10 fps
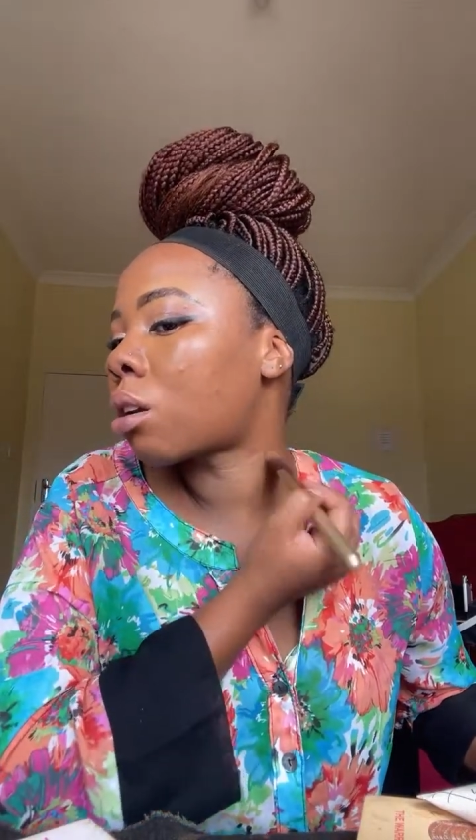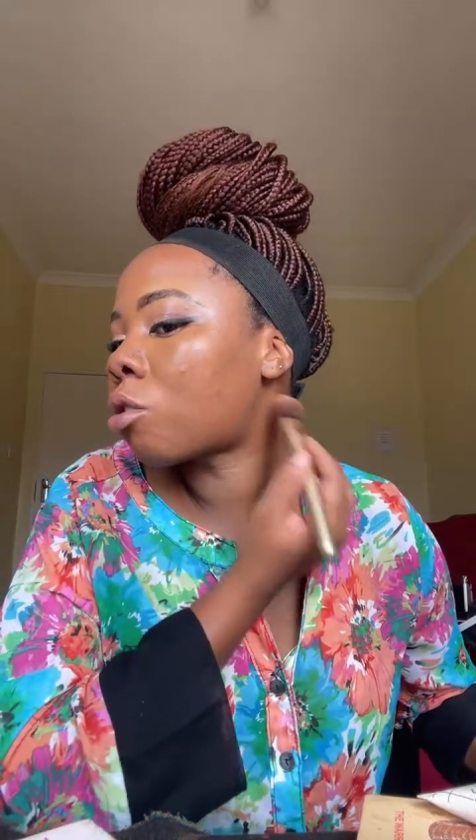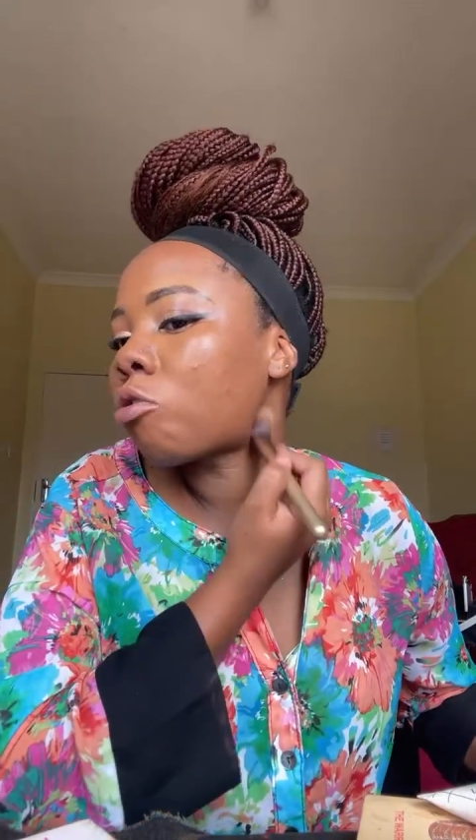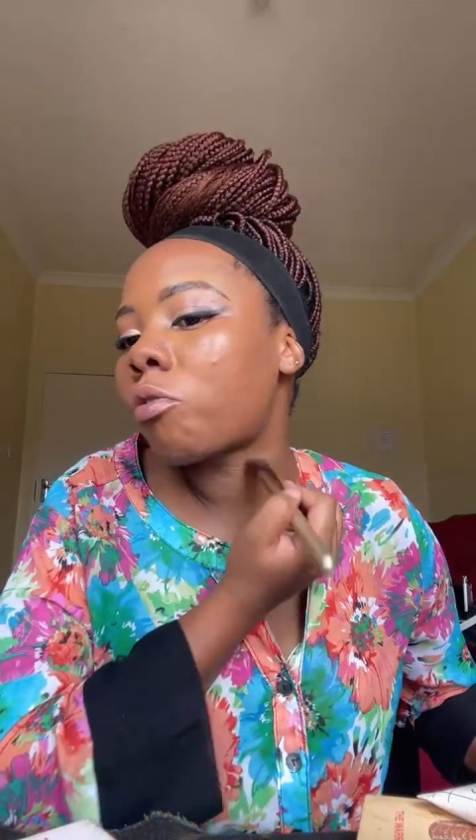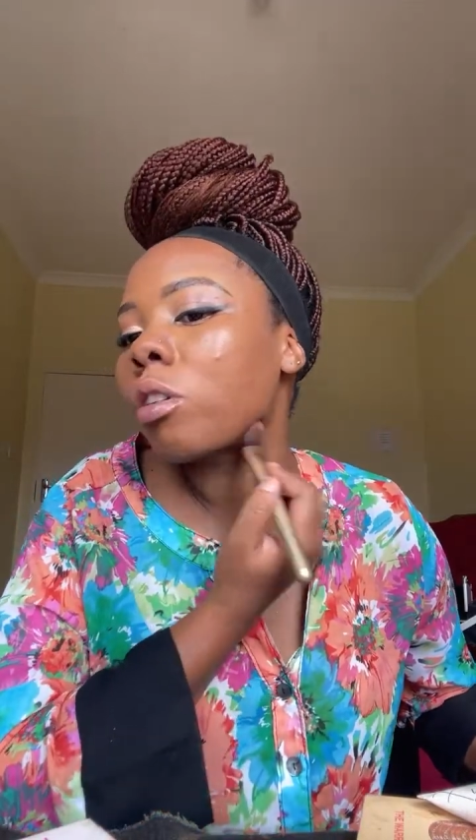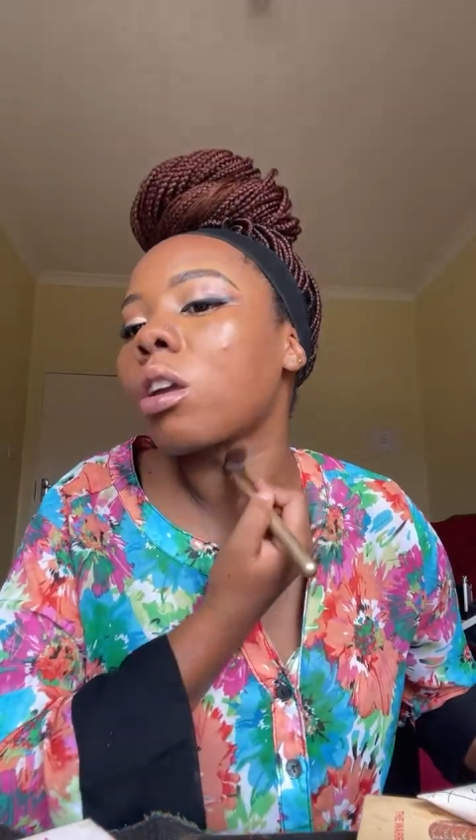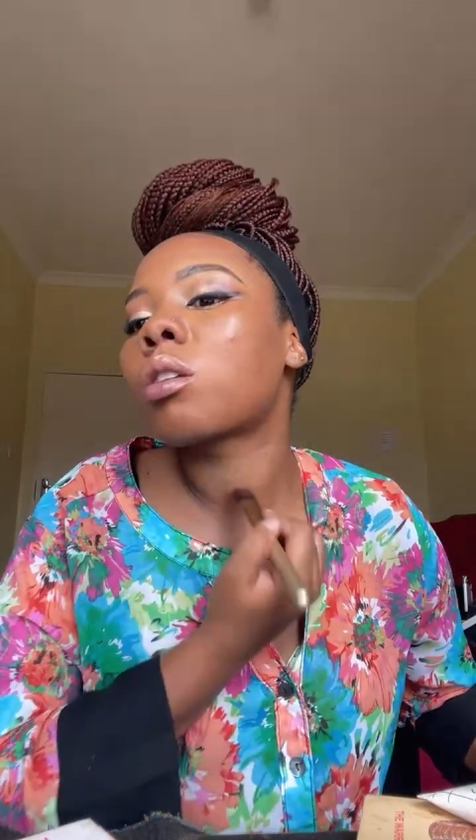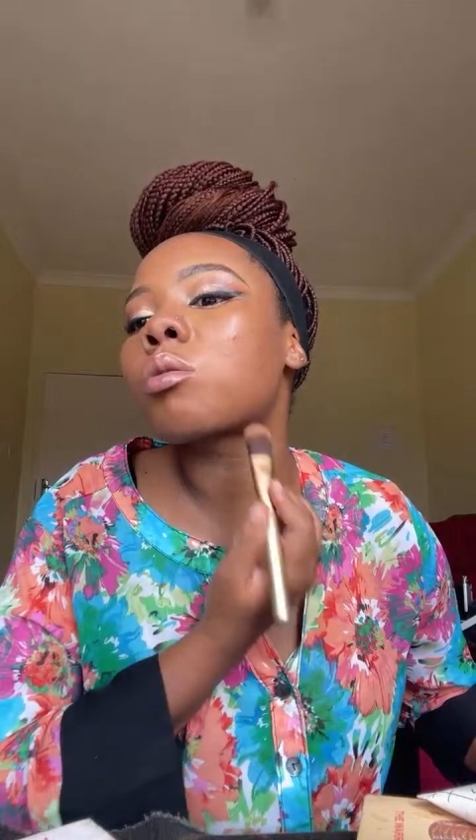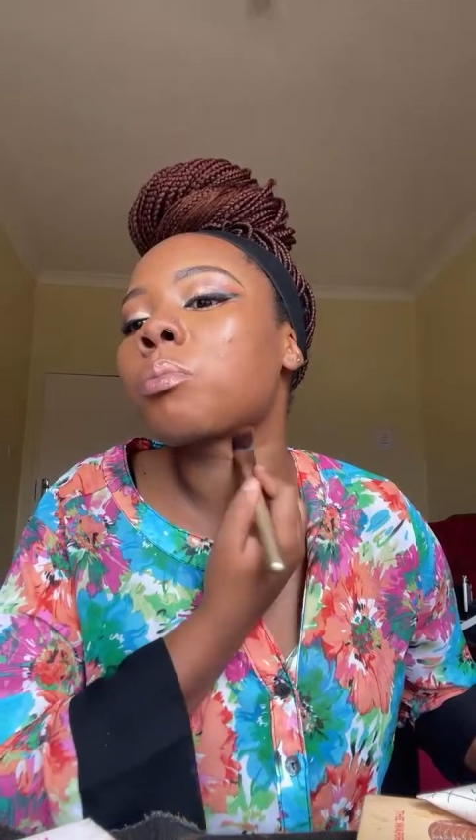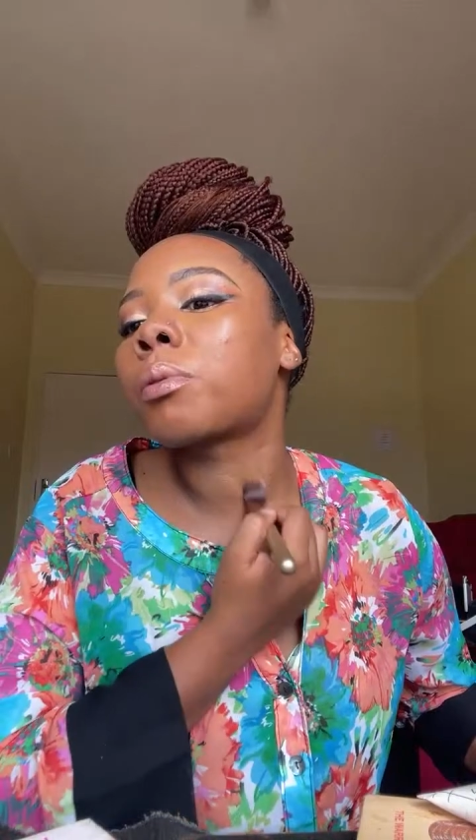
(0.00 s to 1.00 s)
don't forget
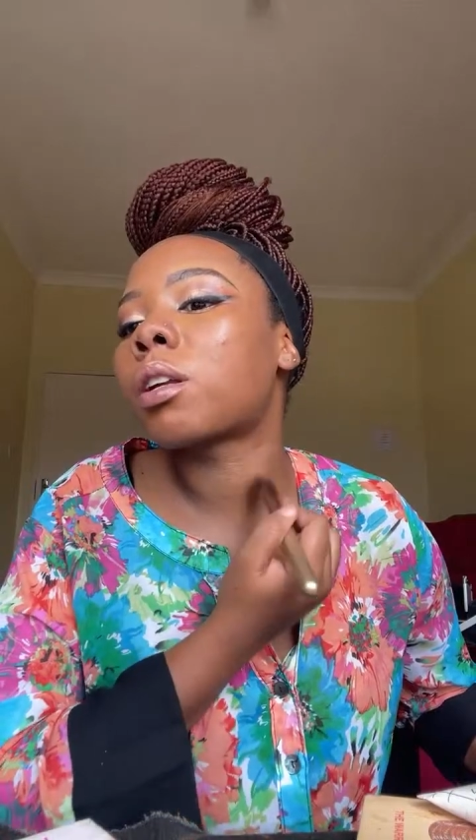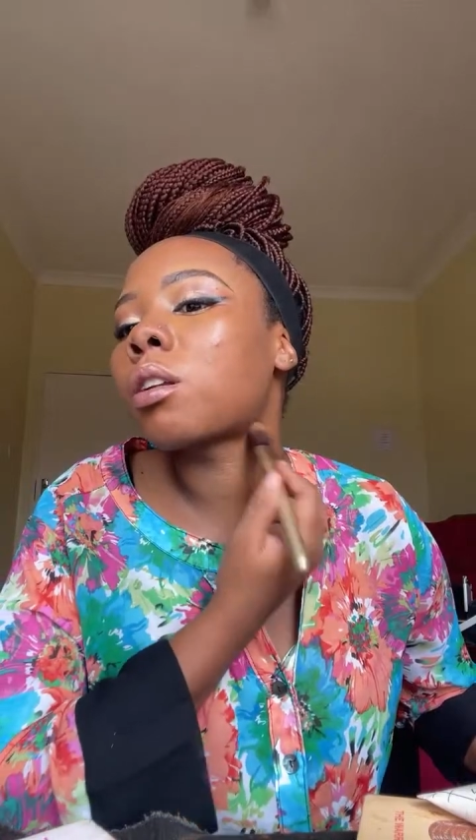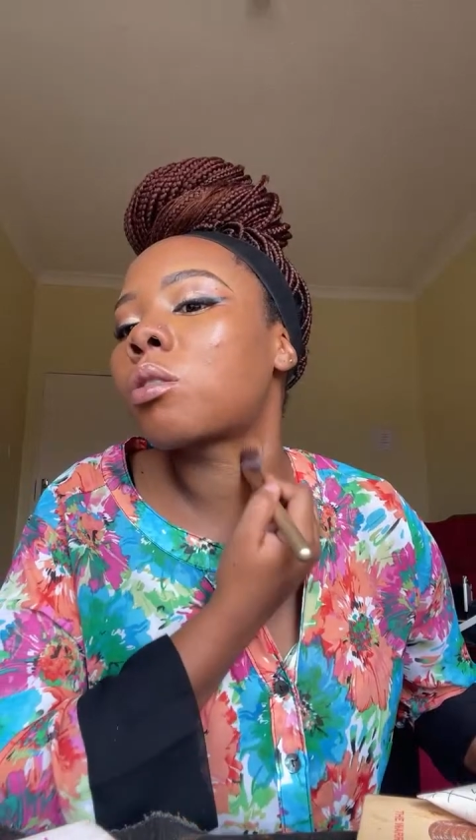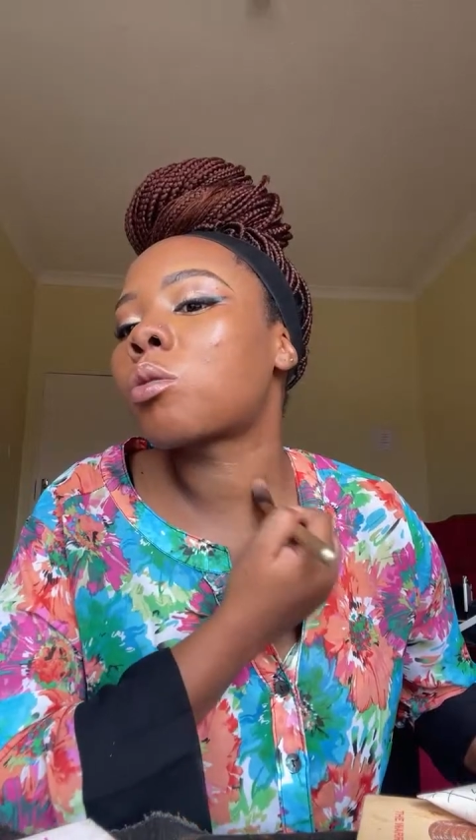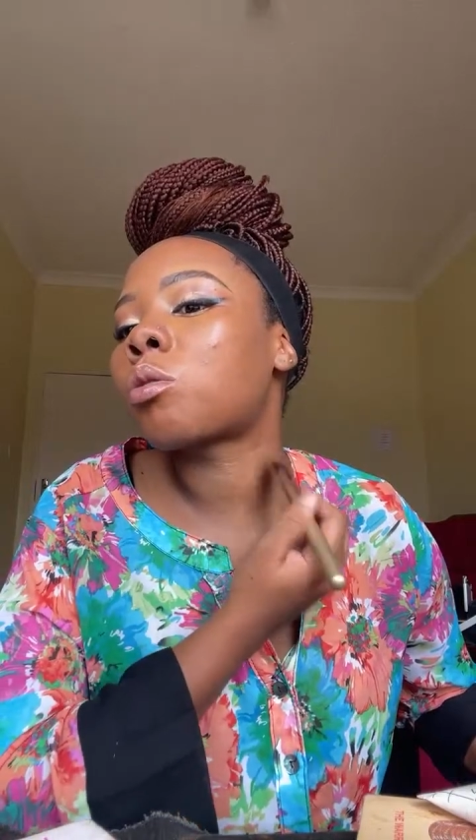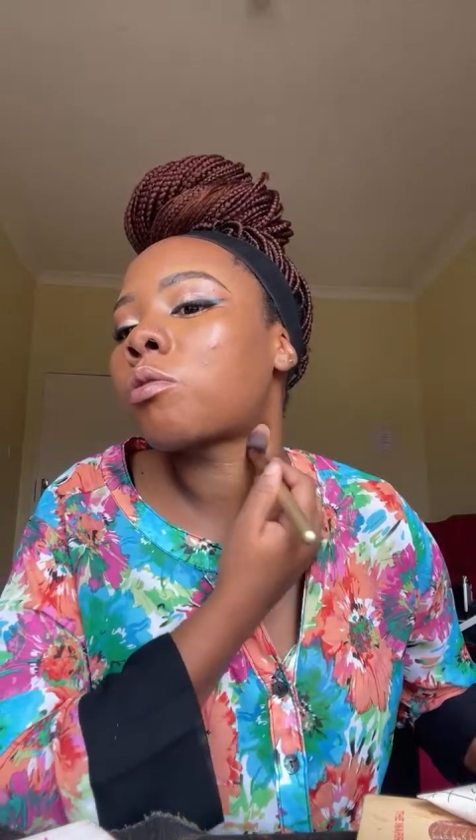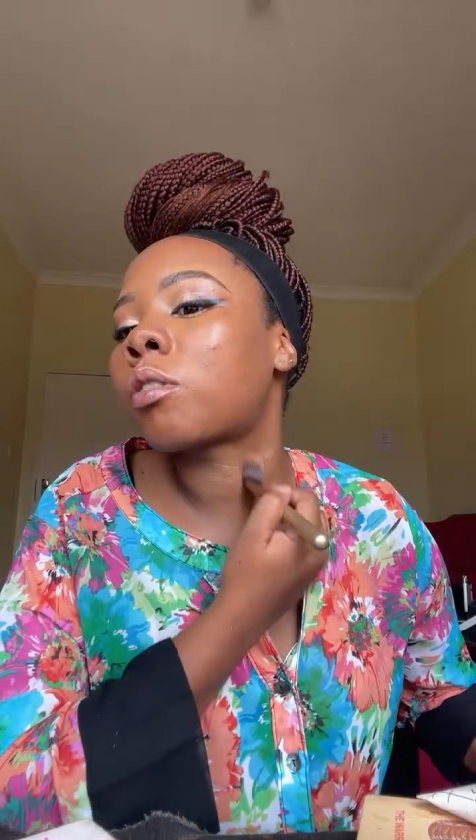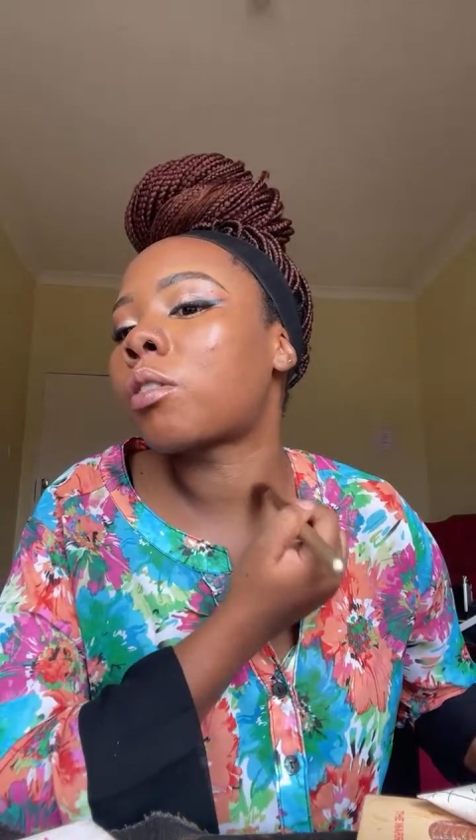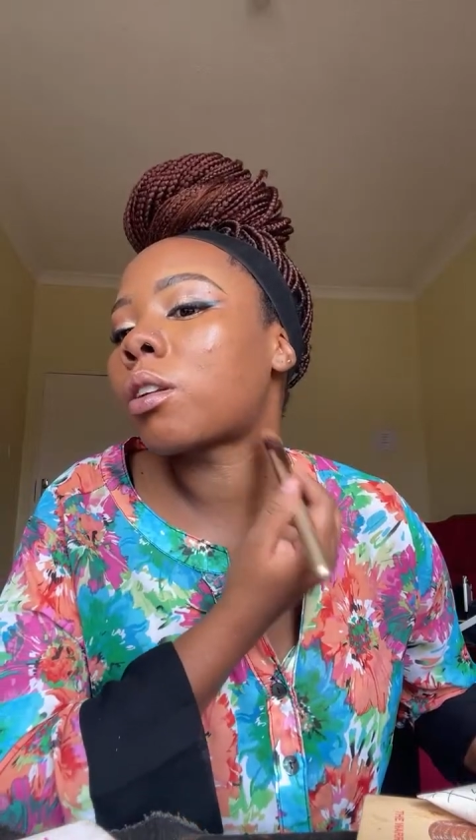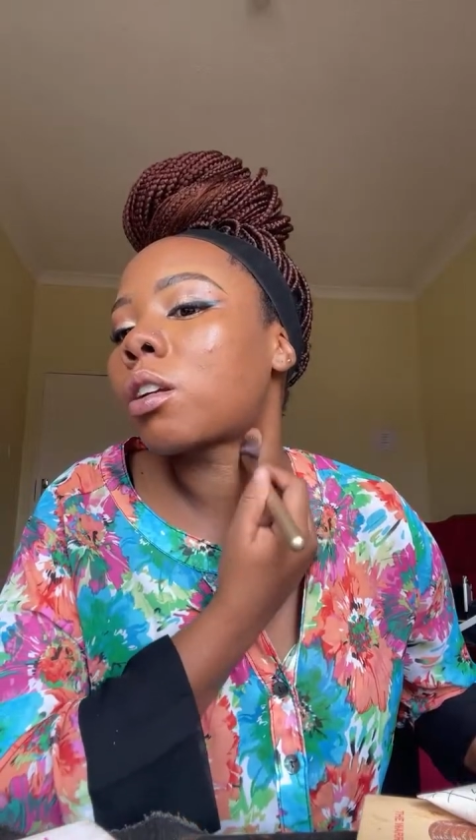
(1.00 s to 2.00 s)
to blend your
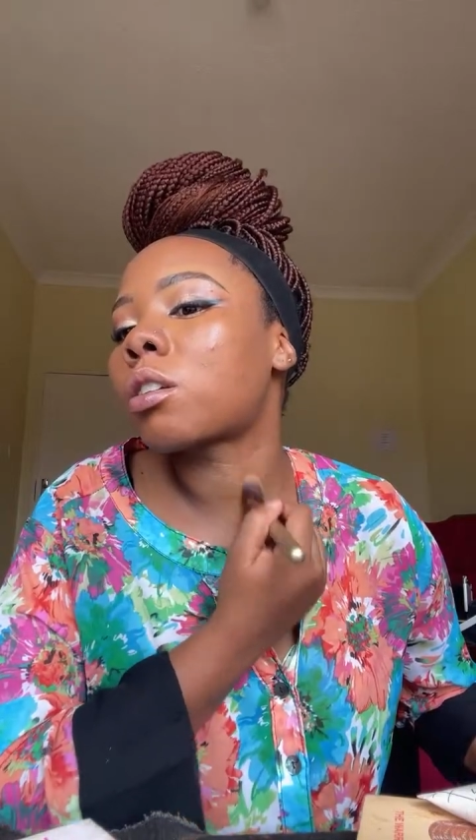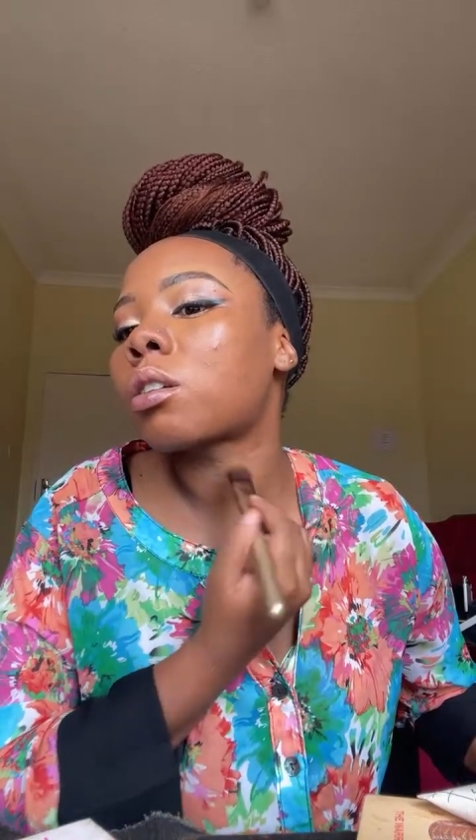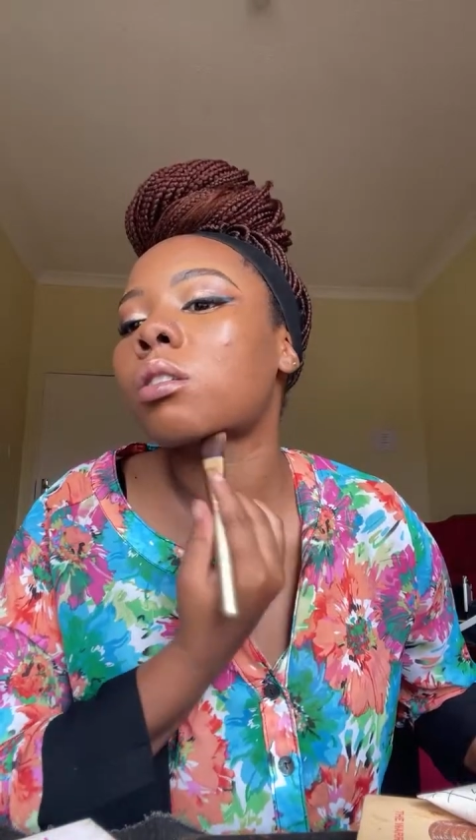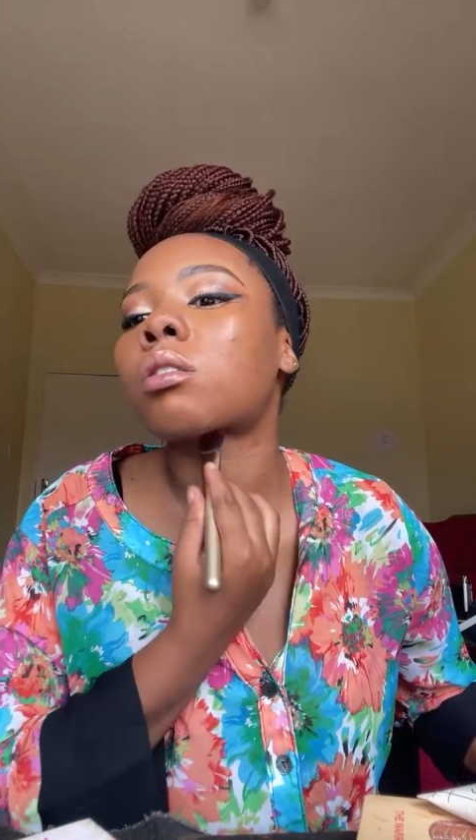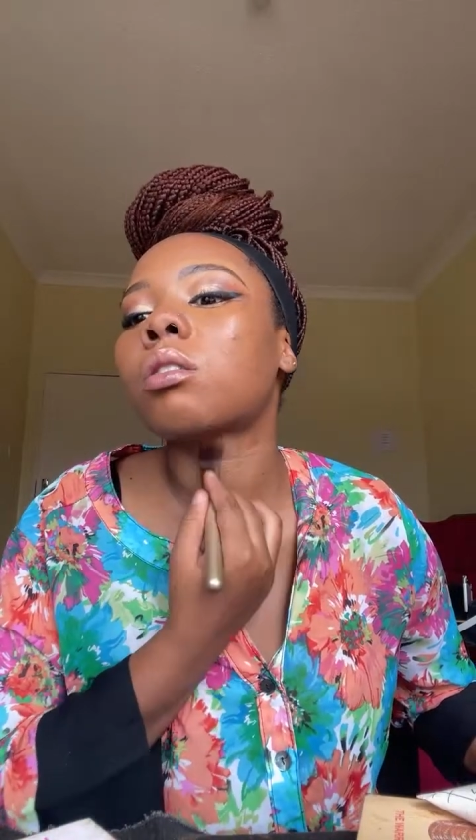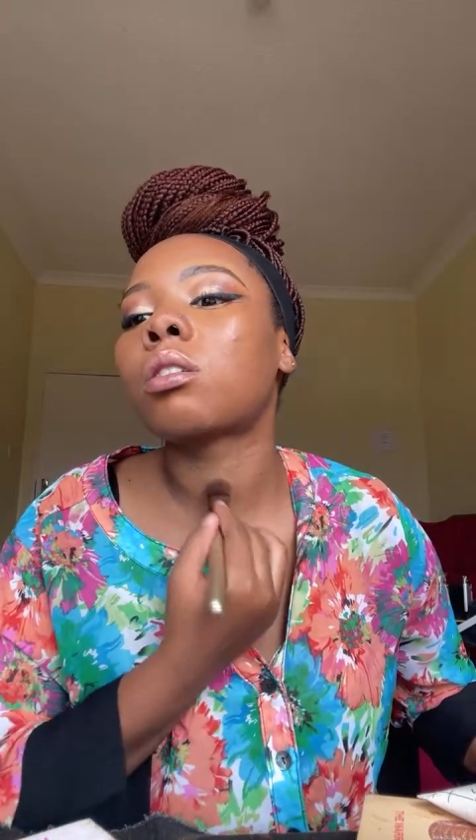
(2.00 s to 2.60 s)
foundation